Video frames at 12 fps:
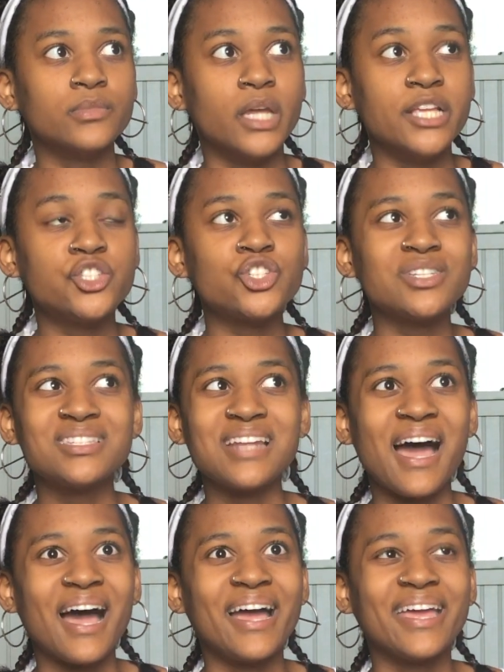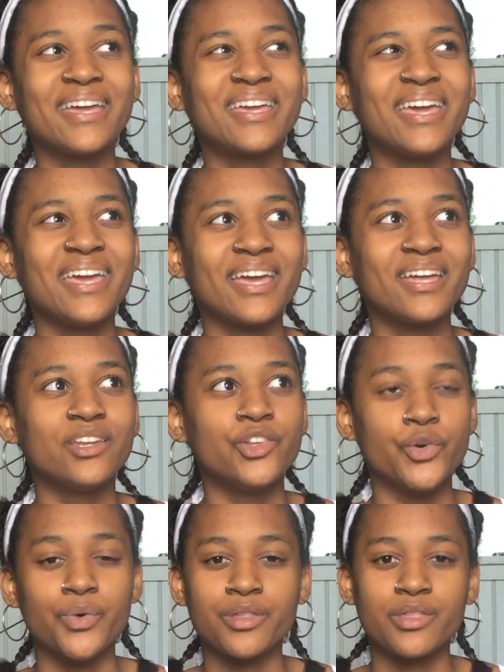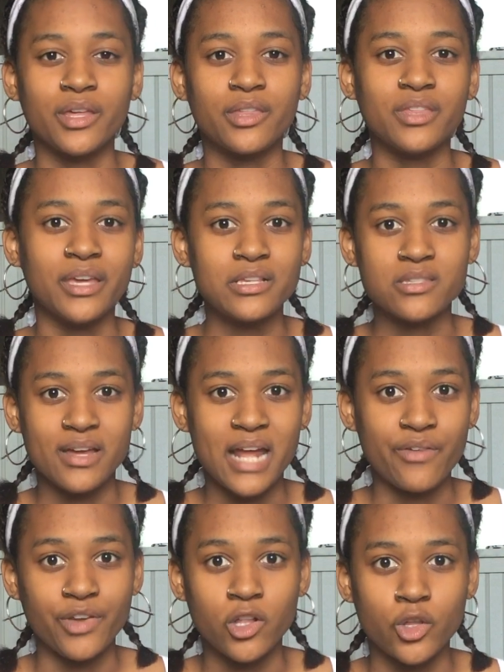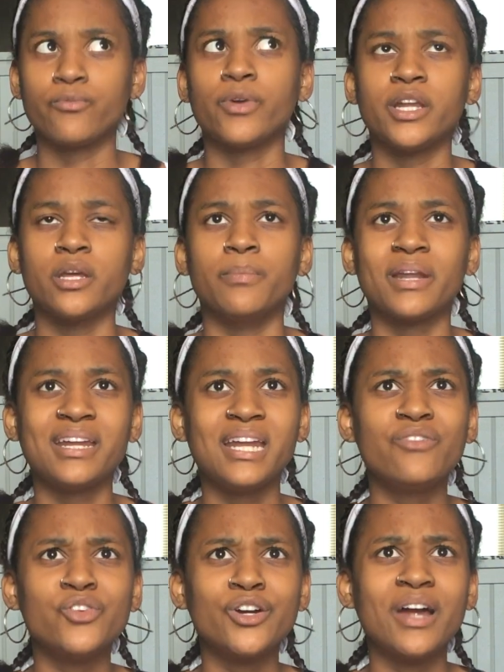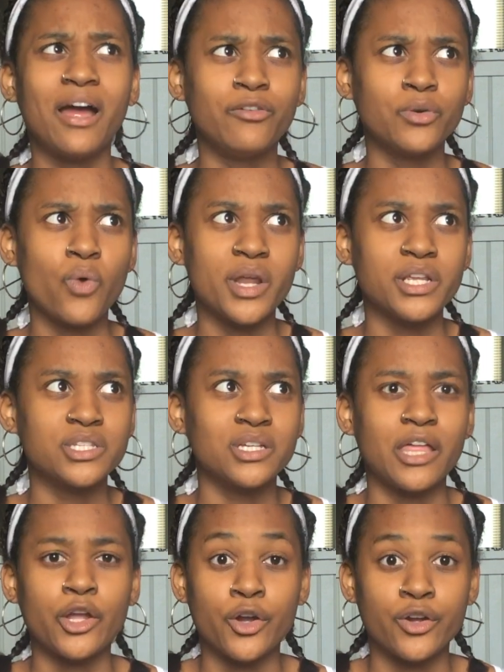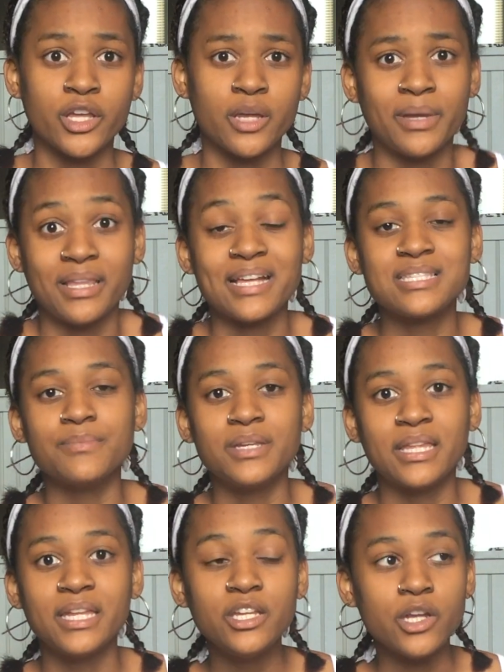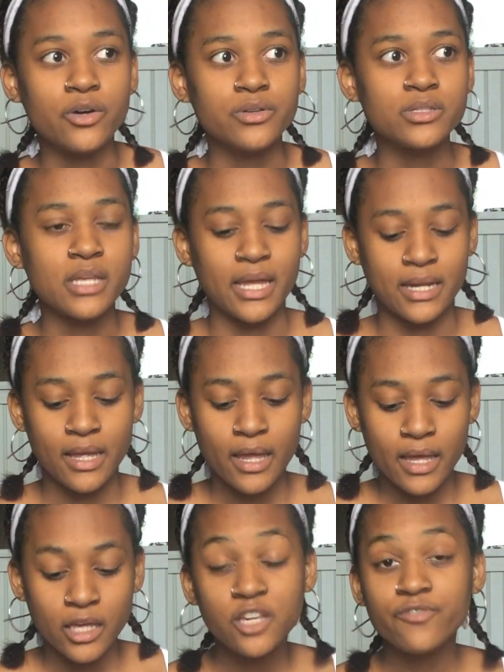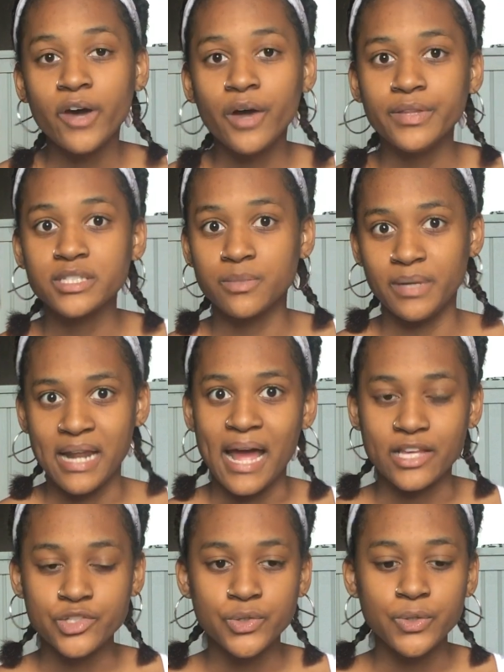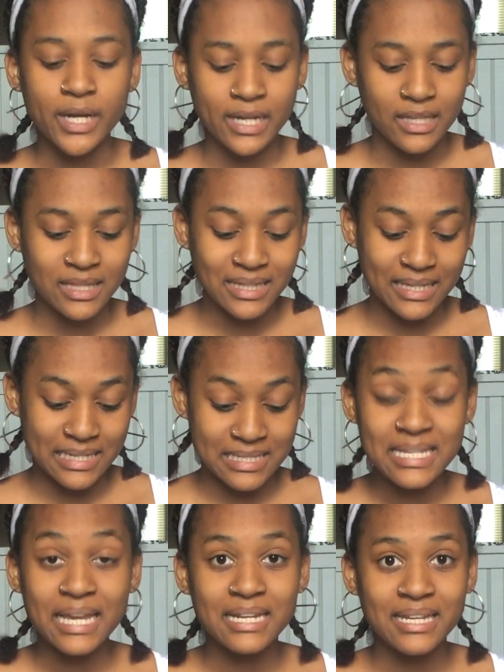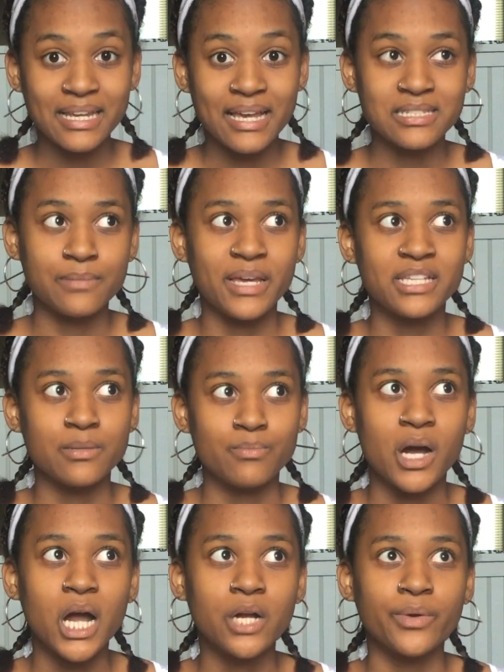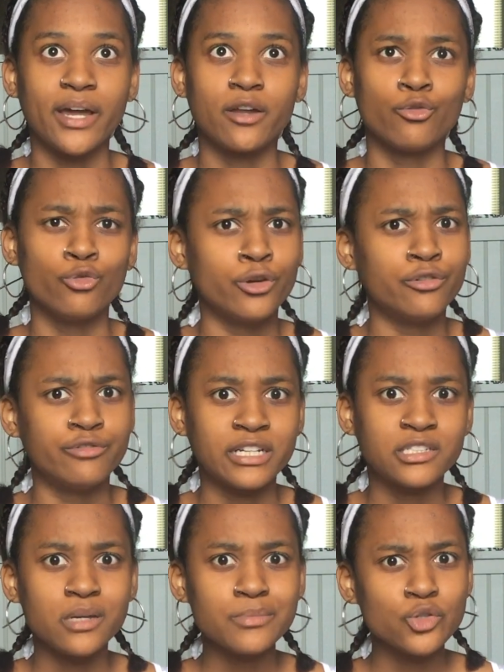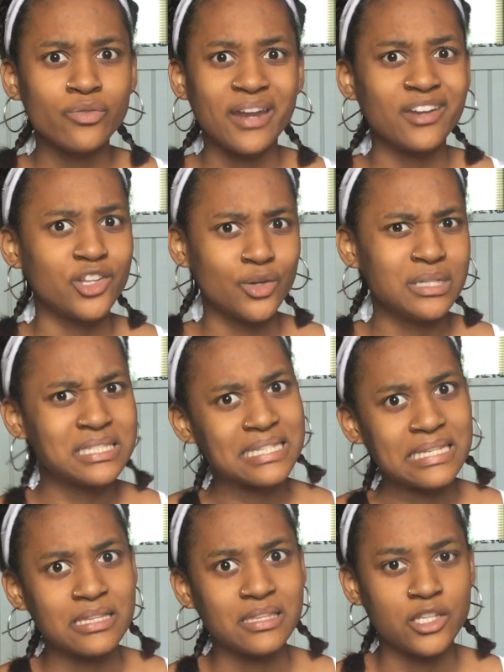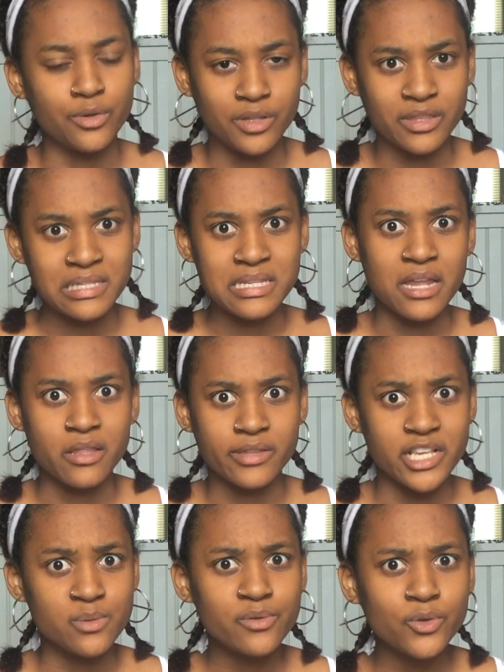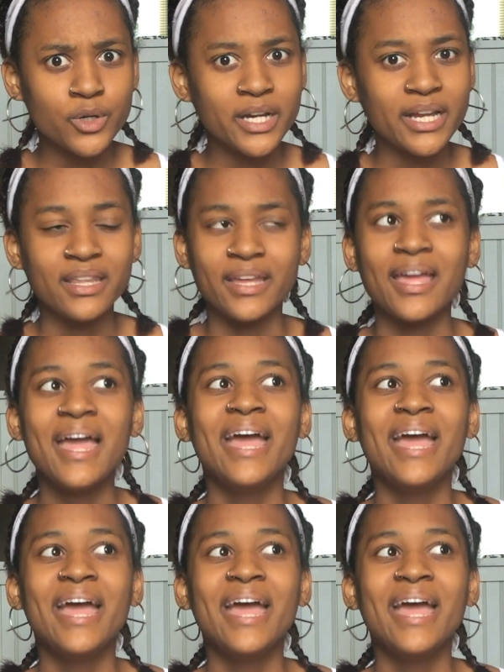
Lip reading: It's just that I can't deal with, like, things not having to confront him. But I never, ever wanted to, like, hurt him, and that's something that he knows. And he found this to be an asshole, and I think that it's sickening because it makes a mockery out of real victims who've had to deal with these kind of things before, and, like,